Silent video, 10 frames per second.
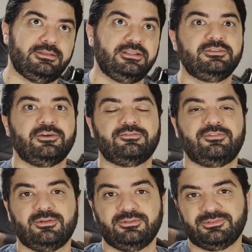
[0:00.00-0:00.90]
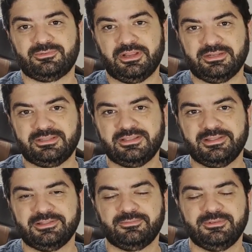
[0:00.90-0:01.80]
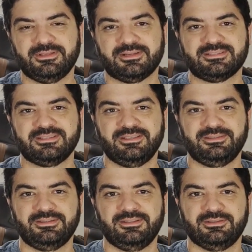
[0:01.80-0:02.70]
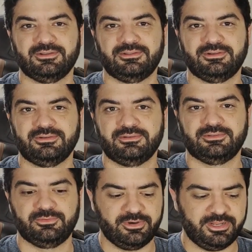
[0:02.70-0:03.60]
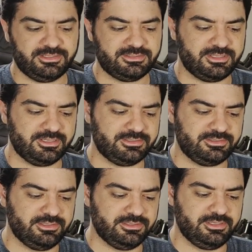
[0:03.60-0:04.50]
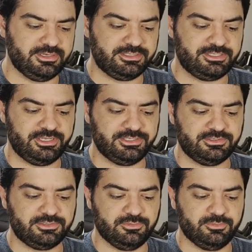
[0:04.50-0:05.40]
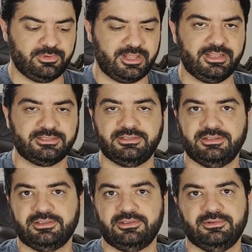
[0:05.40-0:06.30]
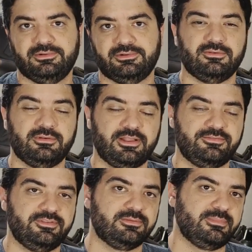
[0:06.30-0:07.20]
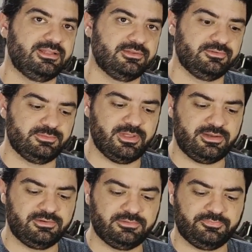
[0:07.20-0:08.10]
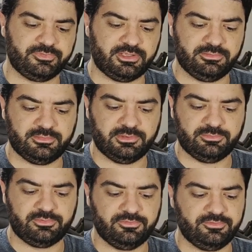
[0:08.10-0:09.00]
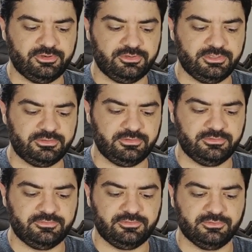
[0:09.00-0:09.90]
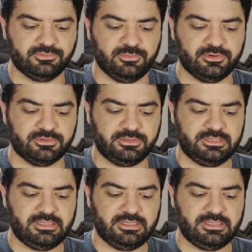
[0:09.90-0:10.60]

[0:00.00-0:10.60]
did not follow the trend that we are seeing in other brands, that they are changing to plastic. So I think metal is better. I prefer it. It feels more